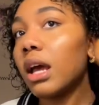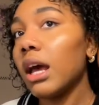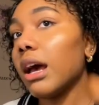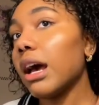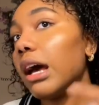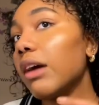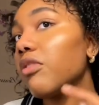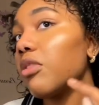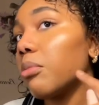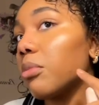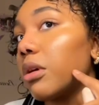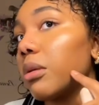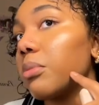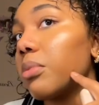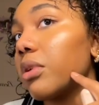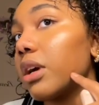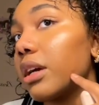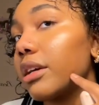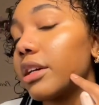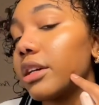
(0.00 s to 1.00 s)
I have a bump
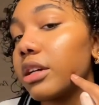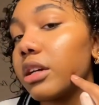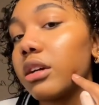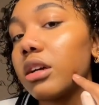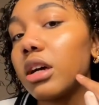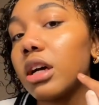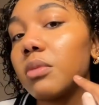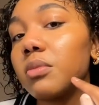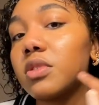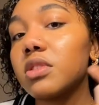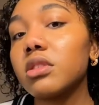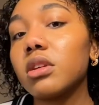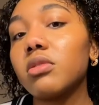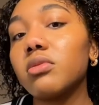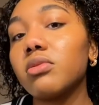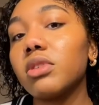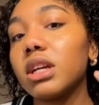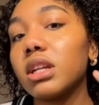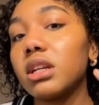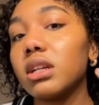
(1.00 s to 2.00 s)
right here. I'm so
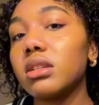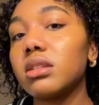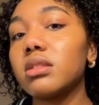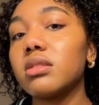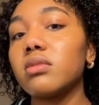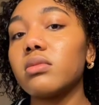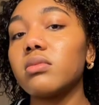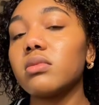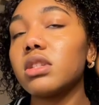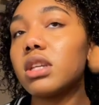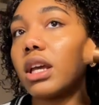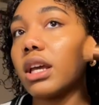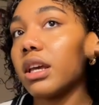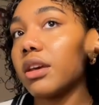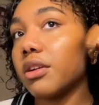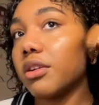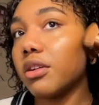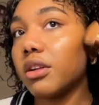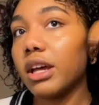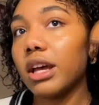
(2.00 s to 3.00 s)
ready to take
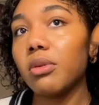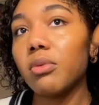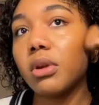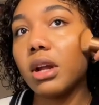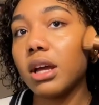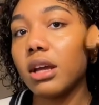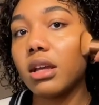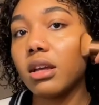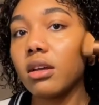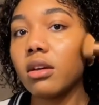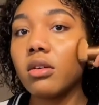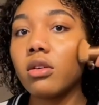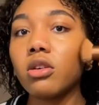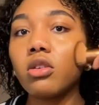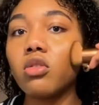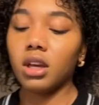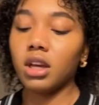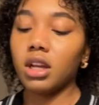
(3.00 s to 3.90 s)
care of that when I get home.